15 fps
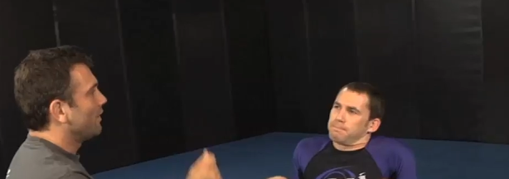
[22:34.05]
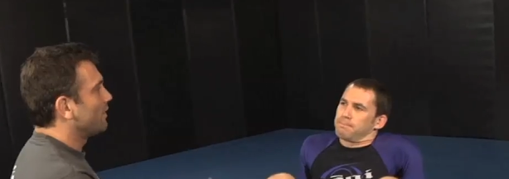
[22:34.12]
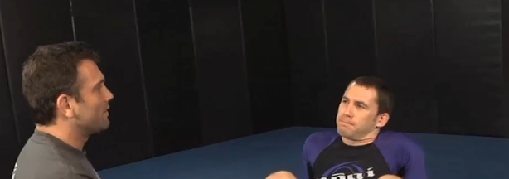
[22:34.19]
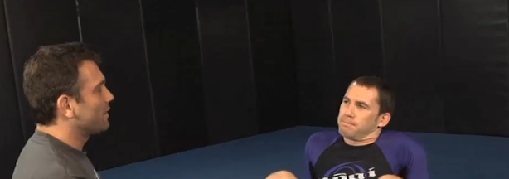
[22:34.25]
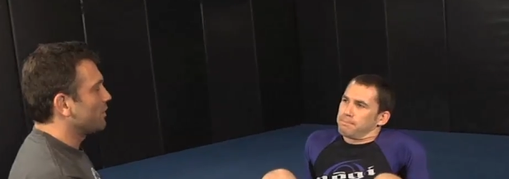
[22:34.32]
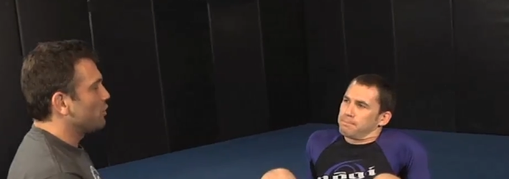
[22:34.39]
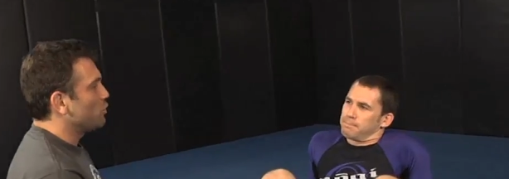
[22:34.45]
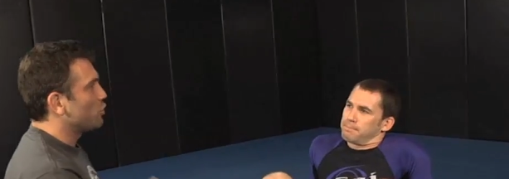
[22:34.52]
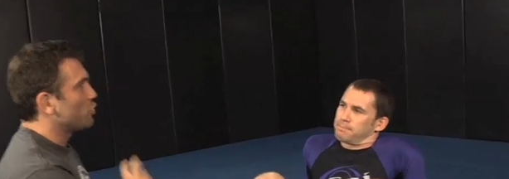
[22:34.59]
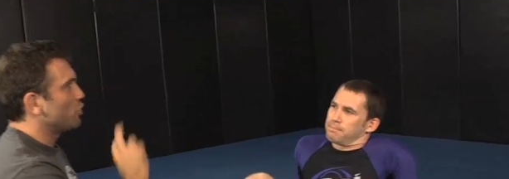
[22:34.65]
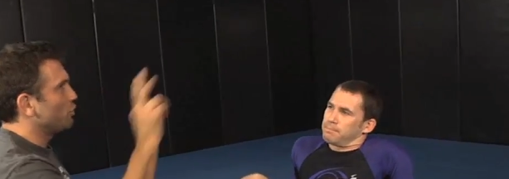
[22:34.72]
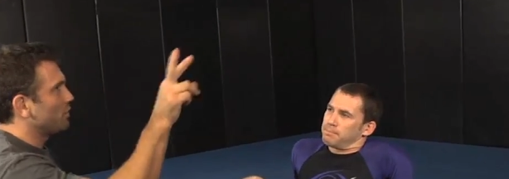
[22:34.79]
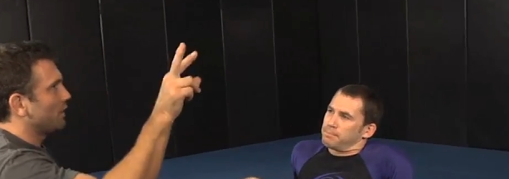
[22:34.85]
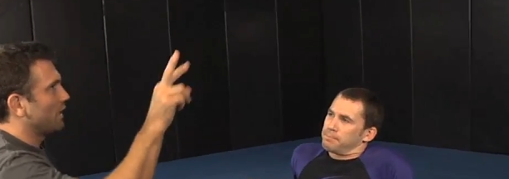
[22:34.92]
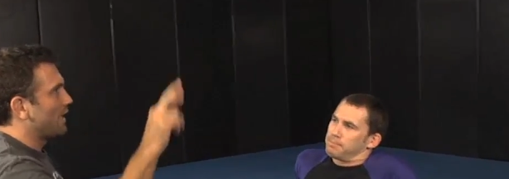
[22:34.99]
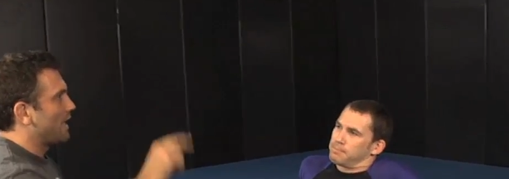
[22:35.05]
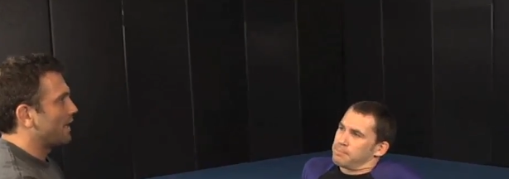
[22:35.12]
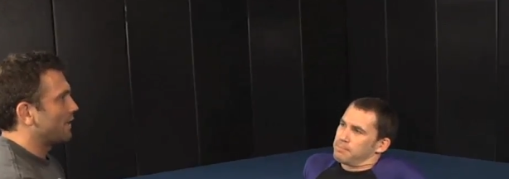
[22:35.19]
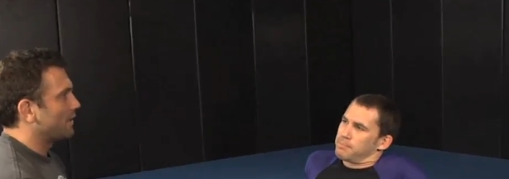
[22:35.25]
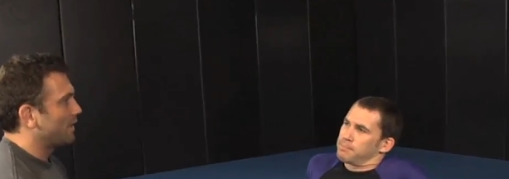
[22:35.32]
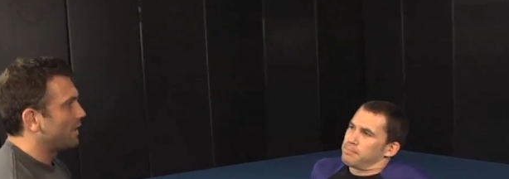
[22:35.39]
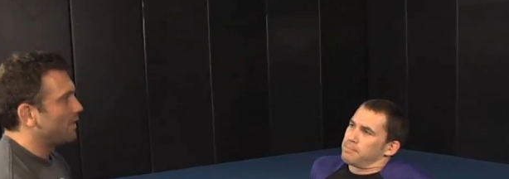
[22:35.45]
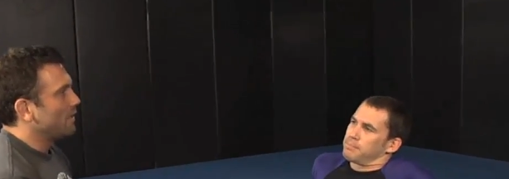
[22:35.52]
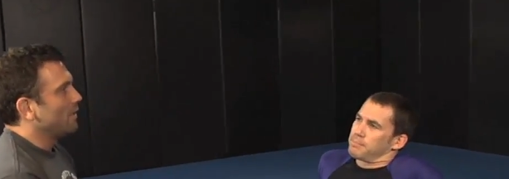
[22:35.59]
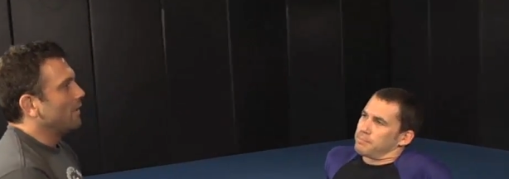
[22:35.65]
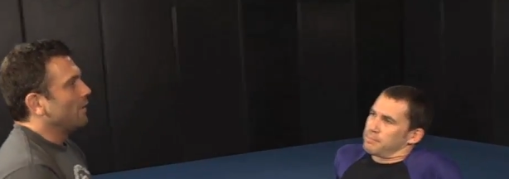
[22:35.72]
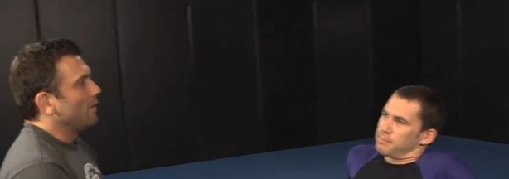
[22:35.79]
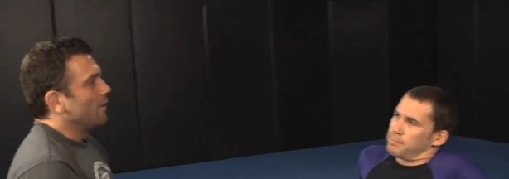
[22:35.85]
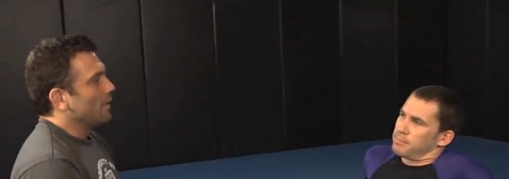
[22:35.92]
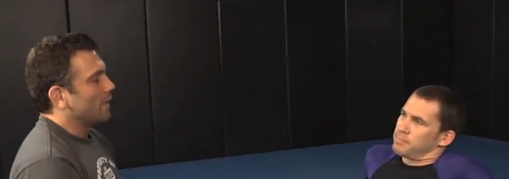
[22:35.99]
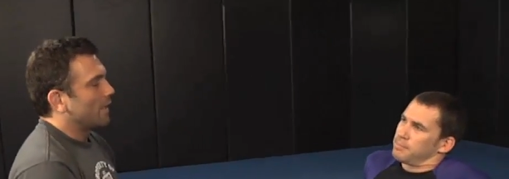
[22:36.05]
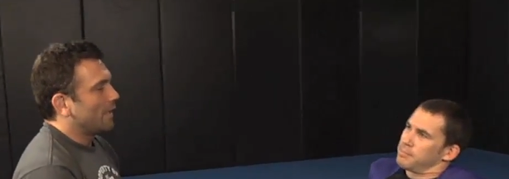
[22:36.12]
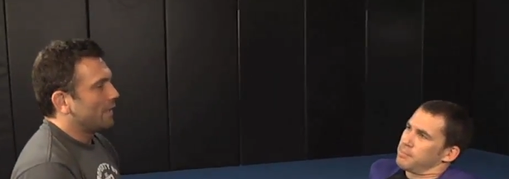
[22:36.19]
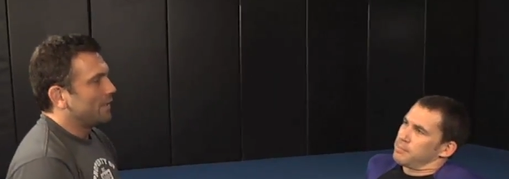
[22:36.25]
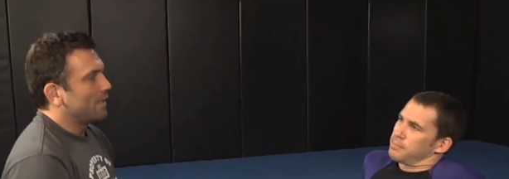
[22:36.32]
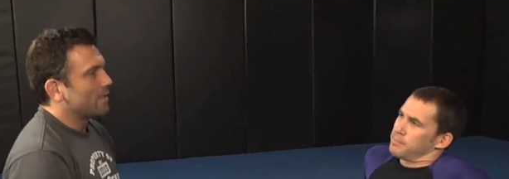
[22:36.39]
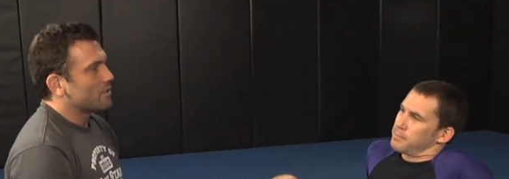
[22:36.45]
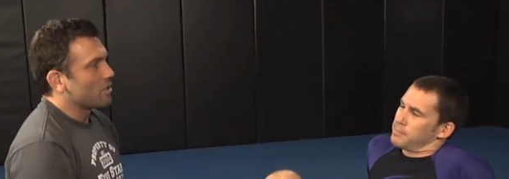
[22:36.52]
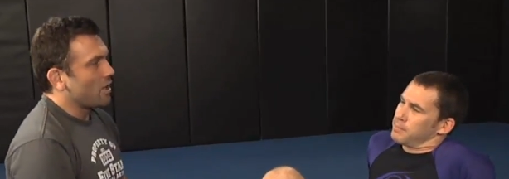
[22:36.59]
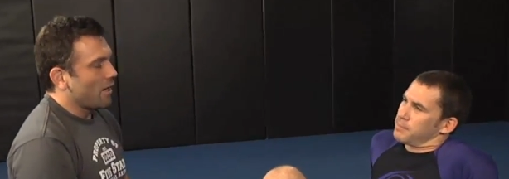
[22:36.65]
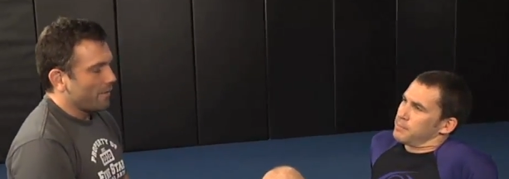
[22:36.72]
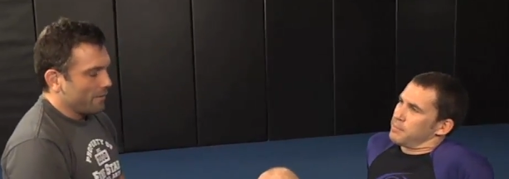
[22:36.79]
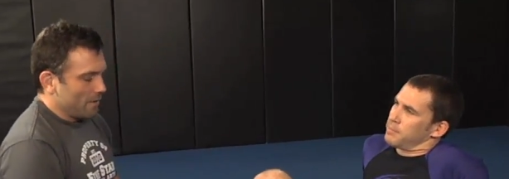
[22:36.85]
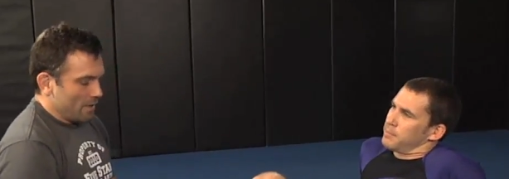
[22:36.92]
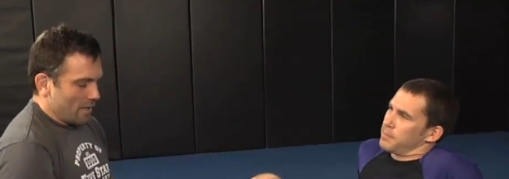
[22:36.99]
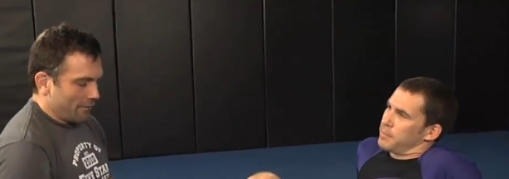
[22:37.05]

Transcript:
Speaker 1: until you shoot the leg, and then, mm-hmm. uh, and then it's gone.